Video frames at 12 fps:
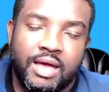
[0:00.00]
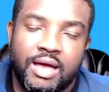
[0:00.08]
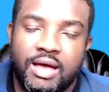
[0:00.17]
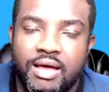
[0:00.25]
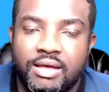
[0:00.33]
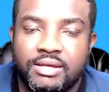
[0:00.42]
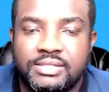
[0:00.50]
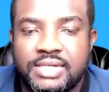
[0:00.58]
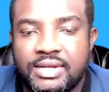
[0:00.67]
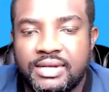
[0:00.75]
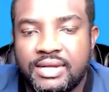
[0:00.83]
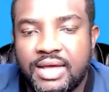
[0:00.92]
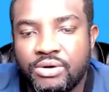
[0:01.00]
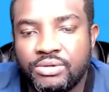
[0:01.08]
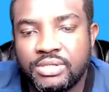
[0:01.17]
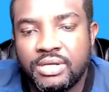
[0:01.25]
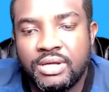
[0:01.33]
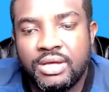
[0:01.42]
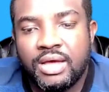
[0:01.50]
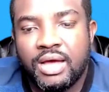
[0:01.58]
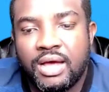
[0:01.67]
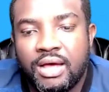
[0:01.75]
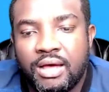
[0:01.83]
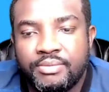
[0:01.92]
send out
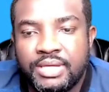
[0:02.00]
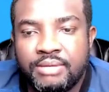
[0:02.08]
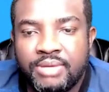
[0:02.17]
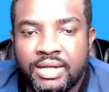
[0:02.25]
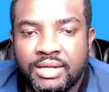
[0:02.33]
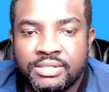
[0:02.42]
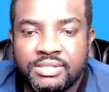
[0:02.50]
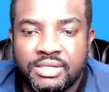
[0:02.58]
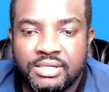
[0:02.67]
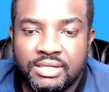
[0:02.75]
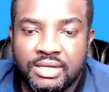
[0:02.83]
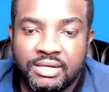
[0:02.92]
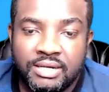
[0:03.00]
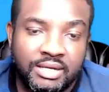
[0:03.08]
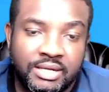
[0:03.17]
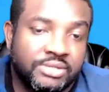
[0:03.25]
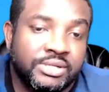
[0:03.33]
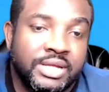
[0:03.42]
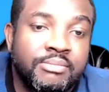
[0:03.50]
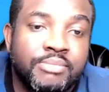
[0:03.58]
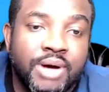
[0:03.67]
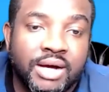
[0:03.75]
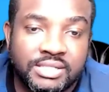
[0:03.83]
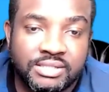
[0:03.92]
emails and to the
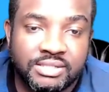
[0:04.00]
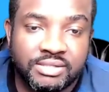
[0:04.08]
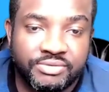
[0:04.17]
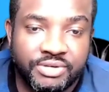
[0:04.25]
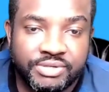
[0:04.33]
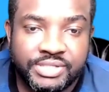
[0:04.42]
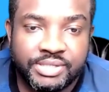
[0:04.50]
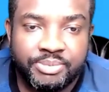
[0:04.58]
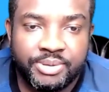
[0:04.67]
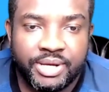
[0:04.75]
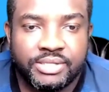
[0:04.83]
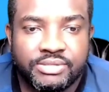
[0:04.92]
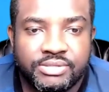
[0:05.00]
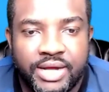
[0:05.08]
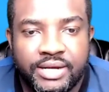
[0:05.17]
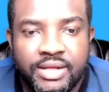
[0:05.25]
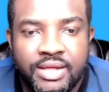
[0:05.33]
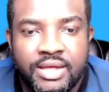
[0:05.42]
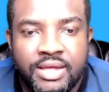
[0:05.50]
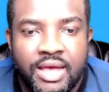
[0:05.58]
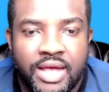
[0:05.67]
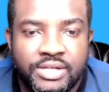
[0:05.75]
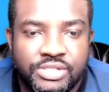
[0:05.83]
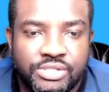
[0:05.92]
inboxes of your recipients, right?
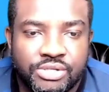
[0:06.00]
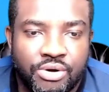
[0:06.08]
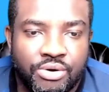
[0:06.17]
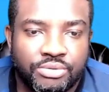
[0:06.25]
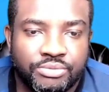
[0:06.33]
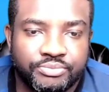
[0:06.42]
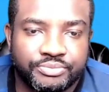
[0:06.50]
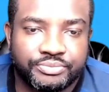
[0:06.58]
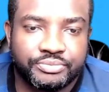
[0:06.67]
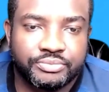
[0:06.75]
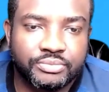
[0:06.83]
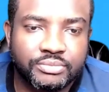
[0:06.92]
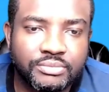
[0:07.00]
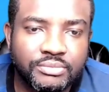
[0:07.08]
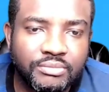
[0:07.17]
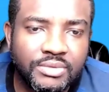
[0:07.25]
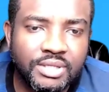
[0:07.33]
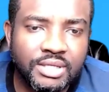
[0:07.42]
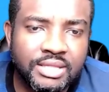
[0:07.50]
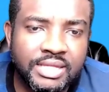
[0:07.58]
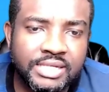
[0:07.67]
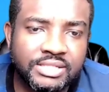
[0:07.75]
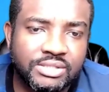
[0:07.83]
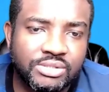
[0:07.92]
And so
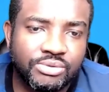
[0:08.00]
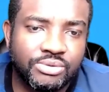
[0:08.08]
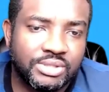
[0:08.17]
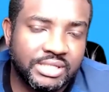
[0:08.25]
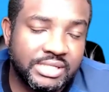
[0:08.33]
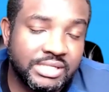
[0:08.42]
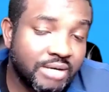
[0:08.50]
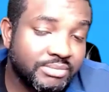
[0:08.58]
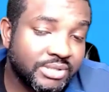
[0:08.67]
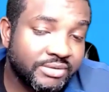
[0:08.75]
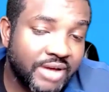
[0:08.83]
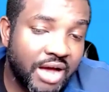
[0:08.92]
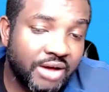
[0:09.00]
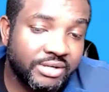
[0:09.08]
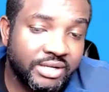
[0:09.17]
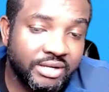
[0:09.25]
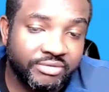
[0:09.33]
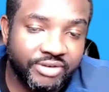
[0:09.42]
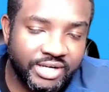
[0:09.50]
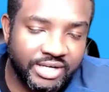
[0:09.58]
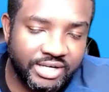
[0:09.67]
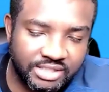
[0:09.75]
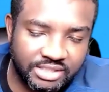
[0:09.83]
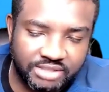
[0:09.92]
this tool, in terms of how different it
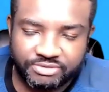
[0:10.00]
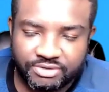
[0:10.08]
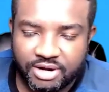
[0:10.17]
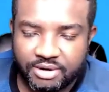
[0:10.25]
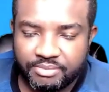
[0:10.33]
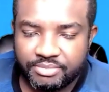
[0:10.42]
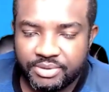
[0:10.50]
is from